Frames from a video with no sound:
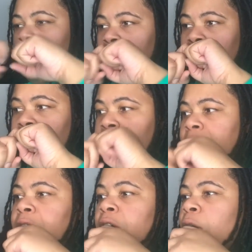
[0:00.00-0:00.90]
You know, this
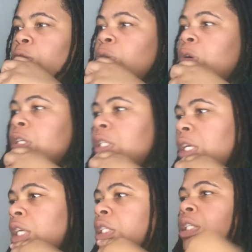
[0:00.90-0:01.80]
can go towards
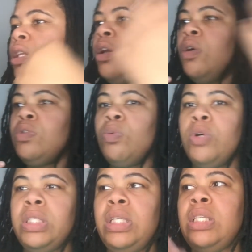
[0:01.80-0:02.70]
this. This can go
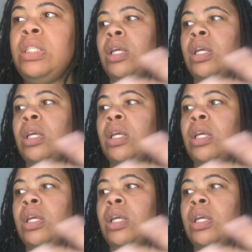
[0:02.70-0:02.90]
towards this.